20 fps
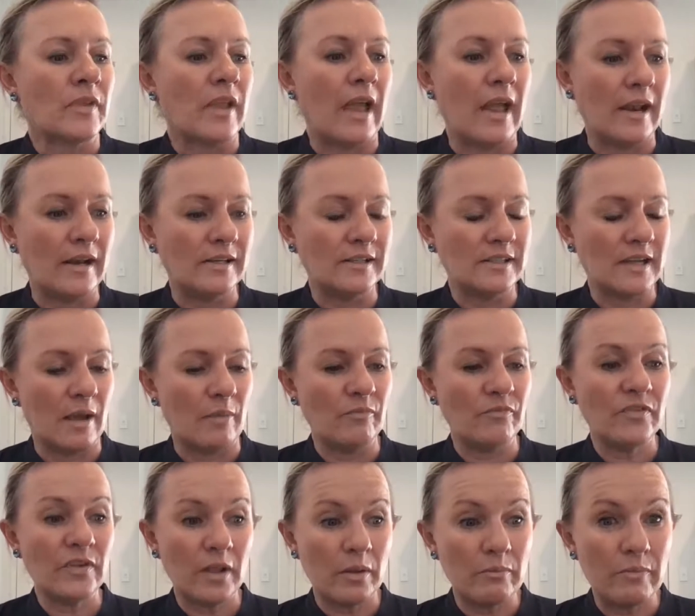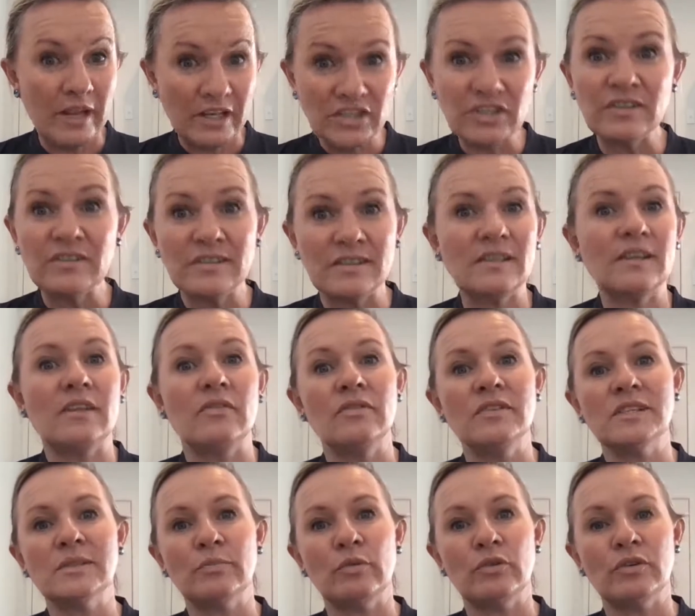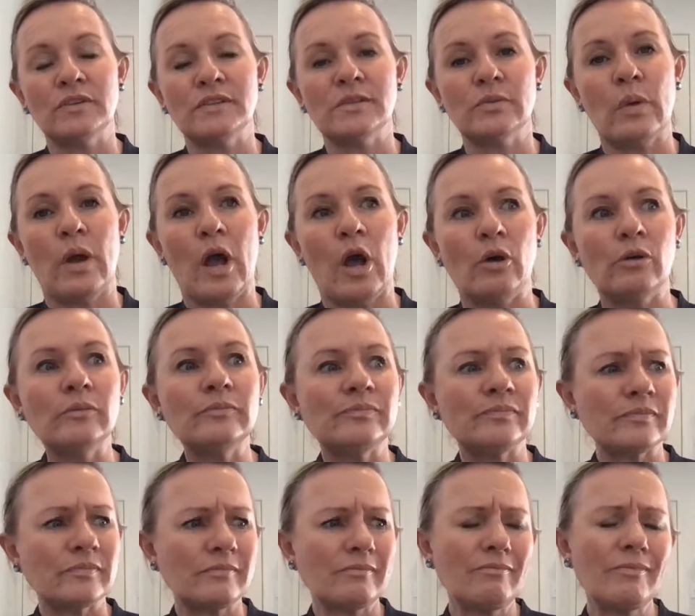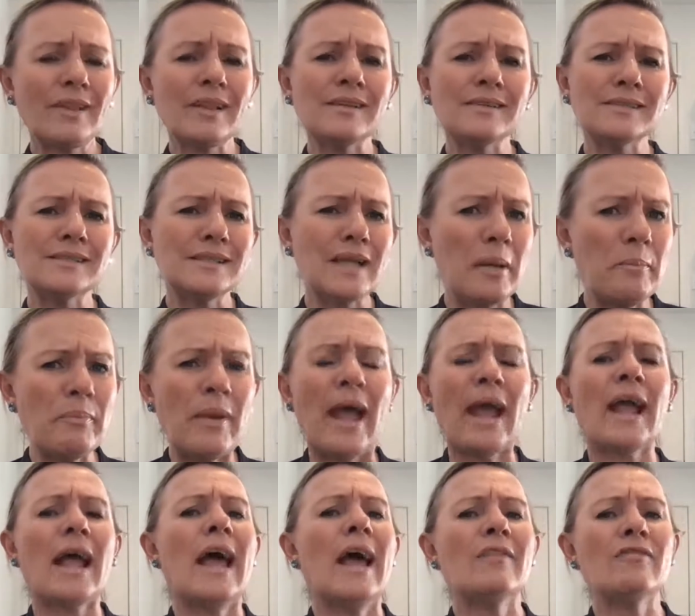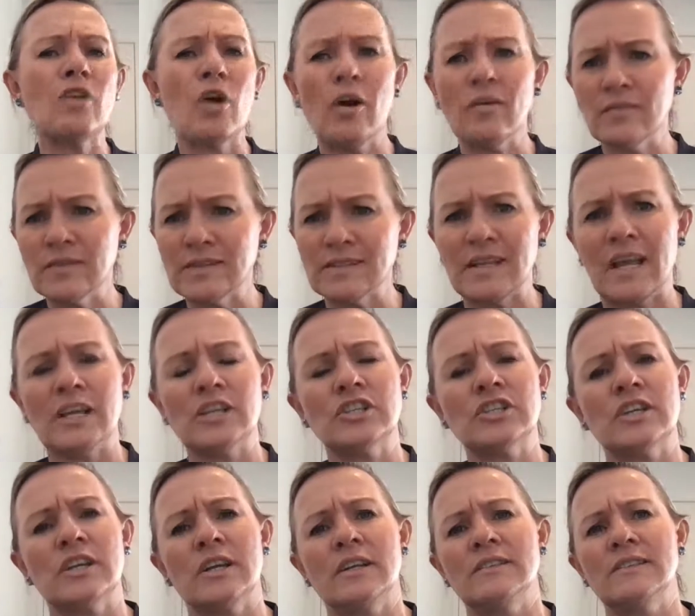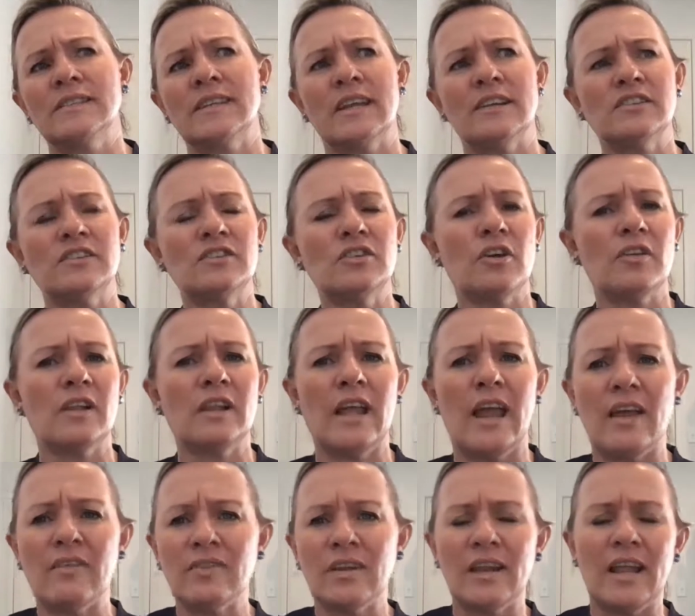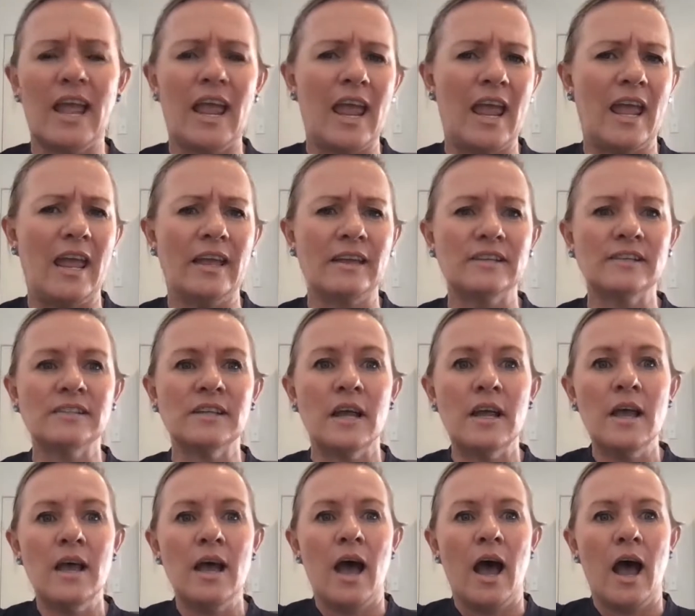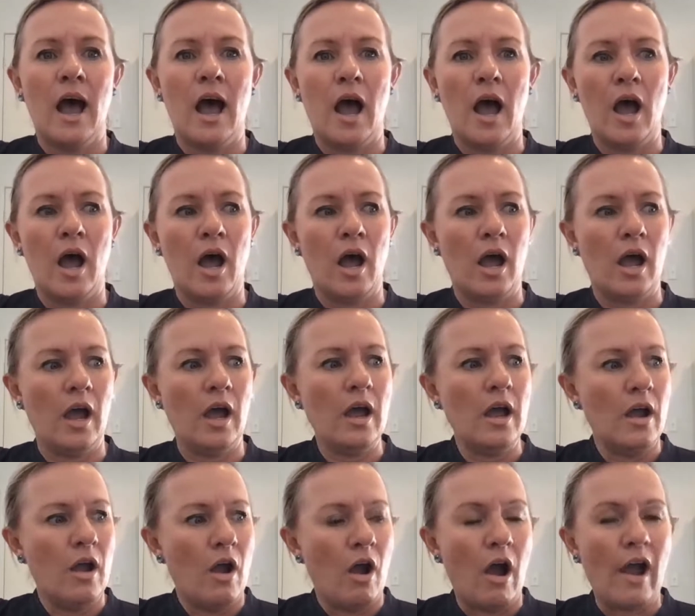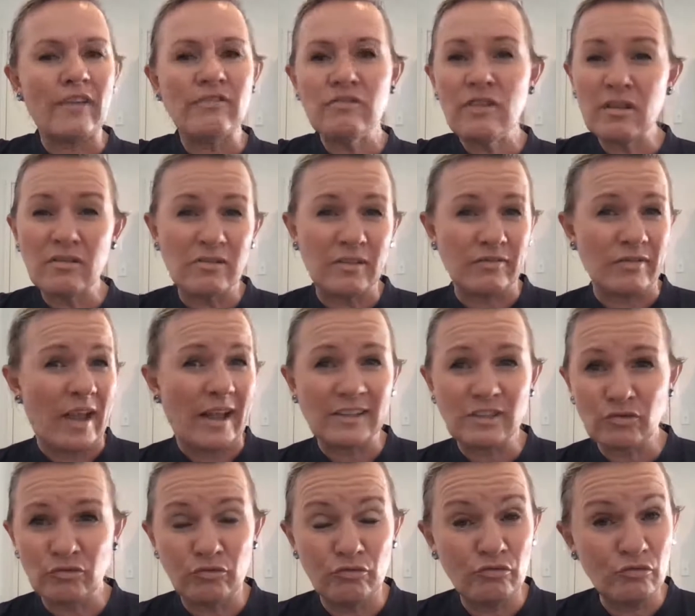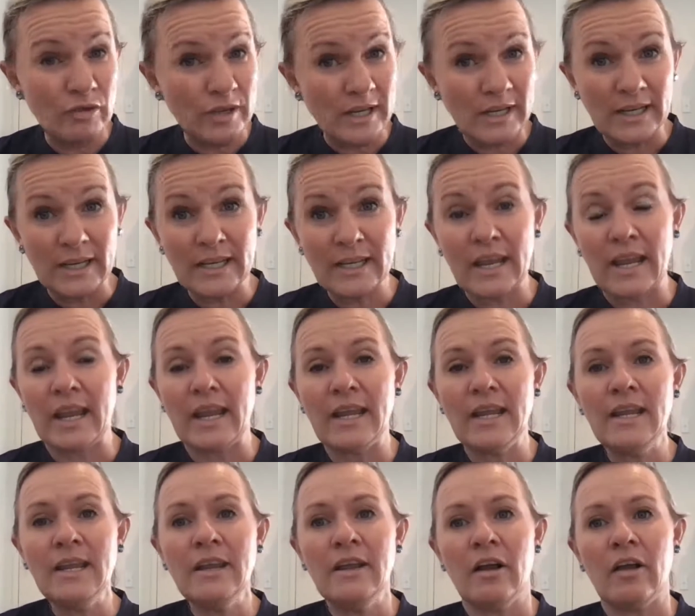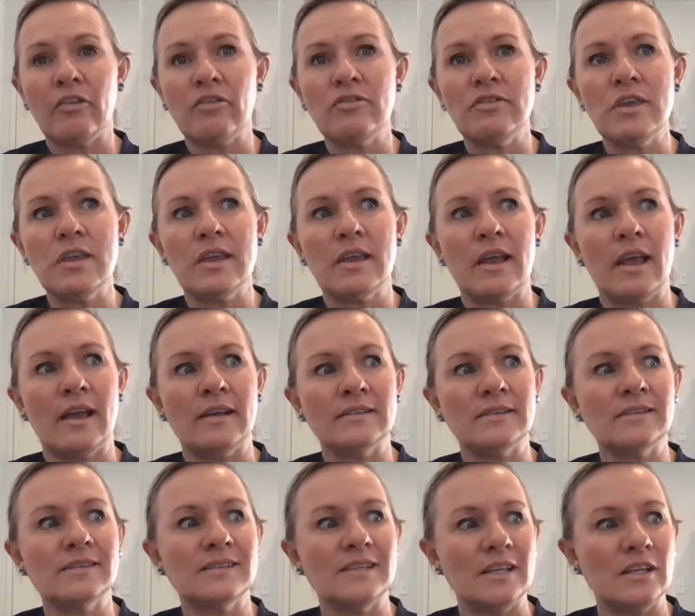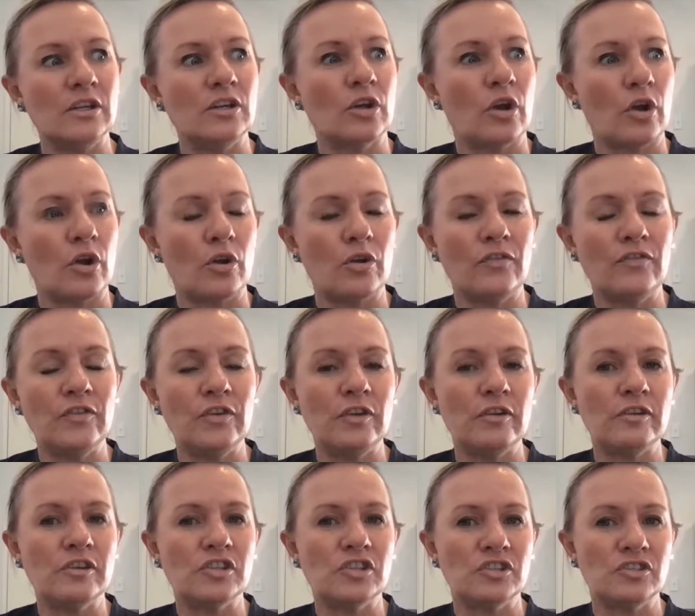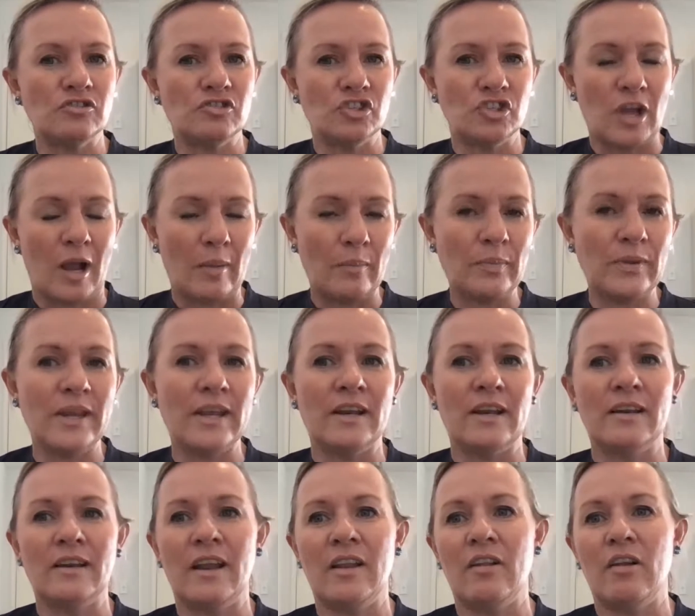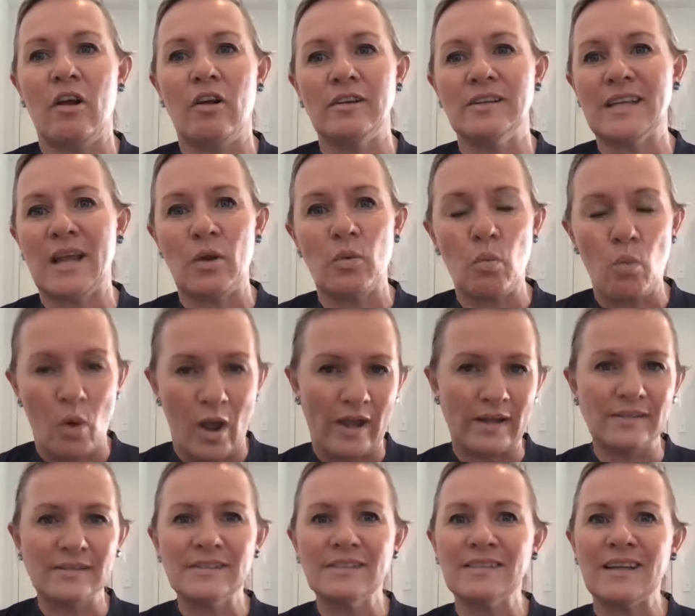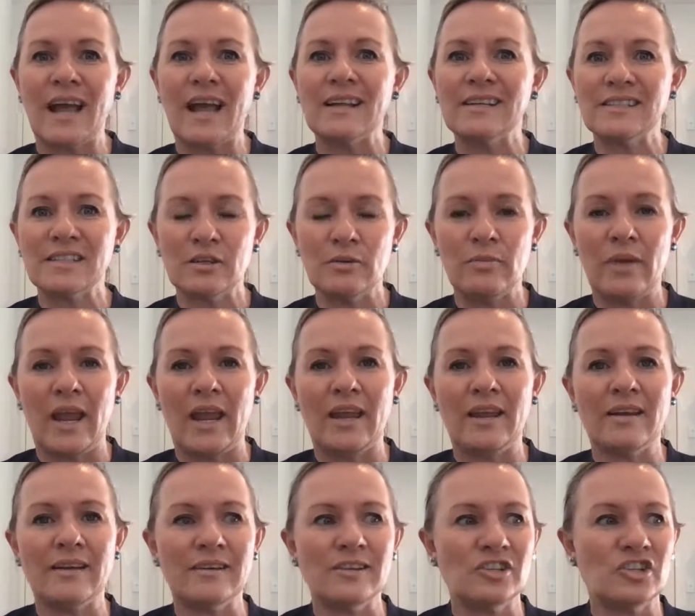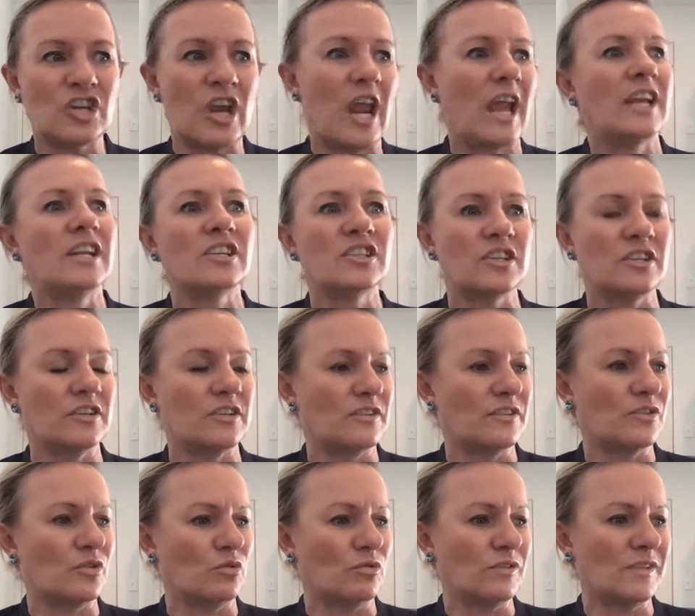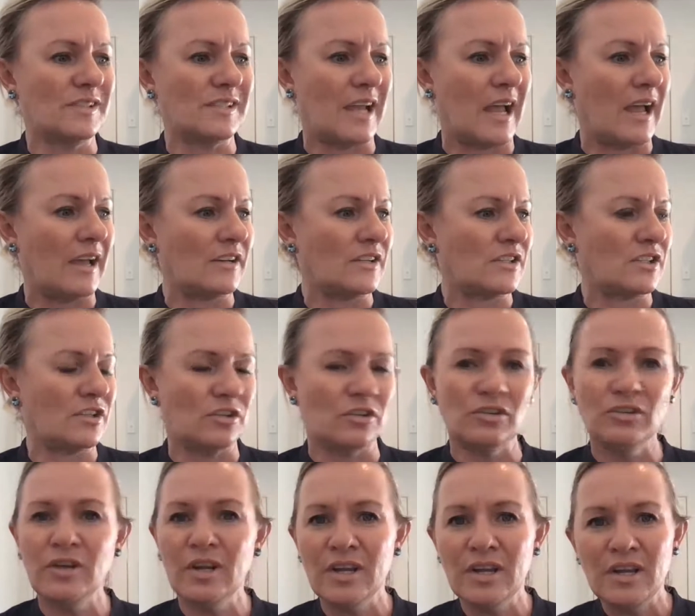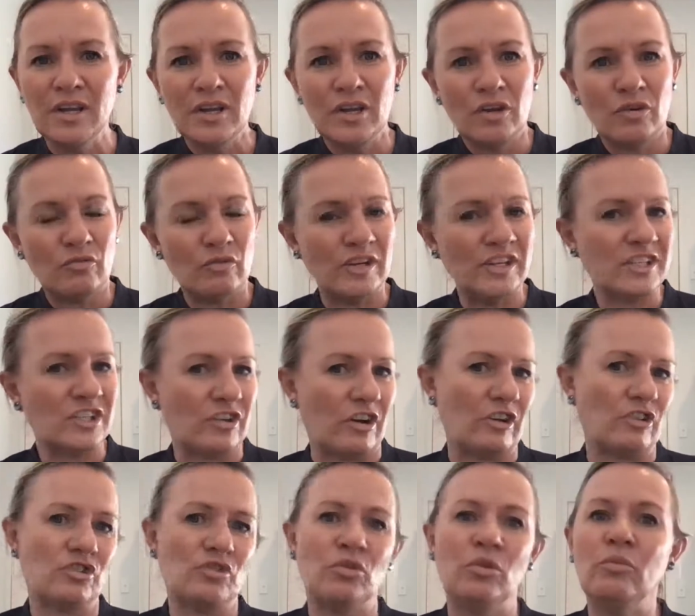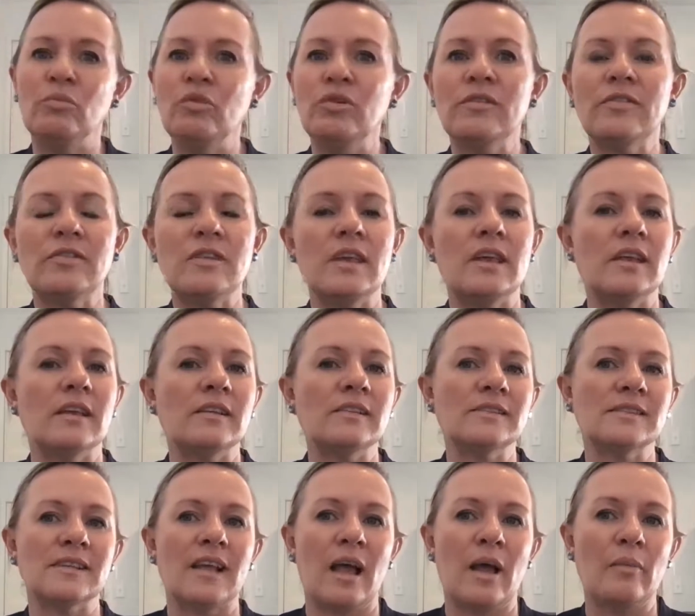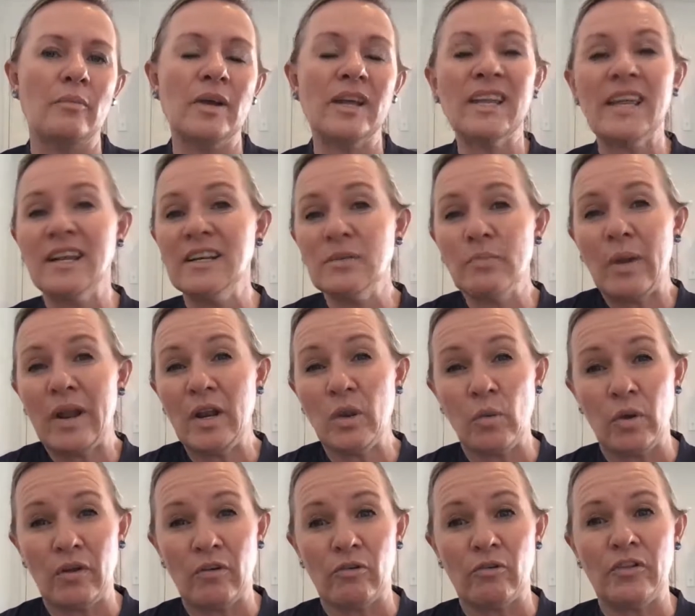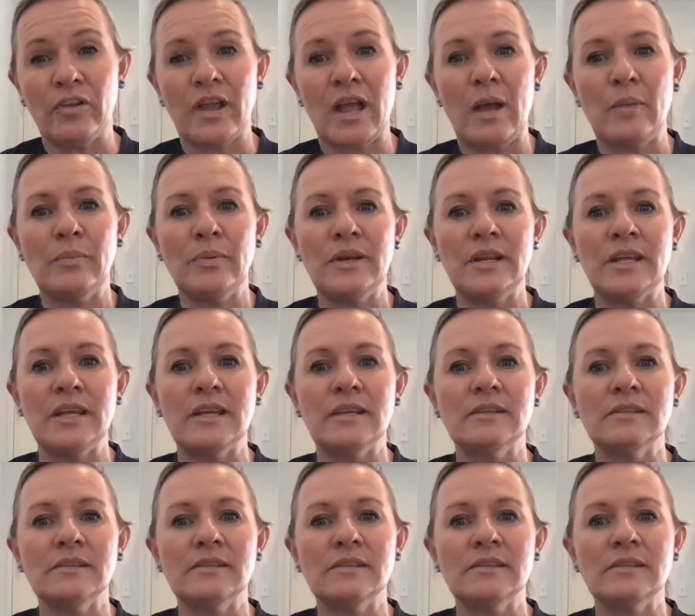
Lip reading: And Philip mentions it in this book as well. Step back, have conversations, get to know the lay of the land. I think that's really key. I think as a CEO, if you jump in and on day one start to make changes or start to restructure or move things, again, depending where the company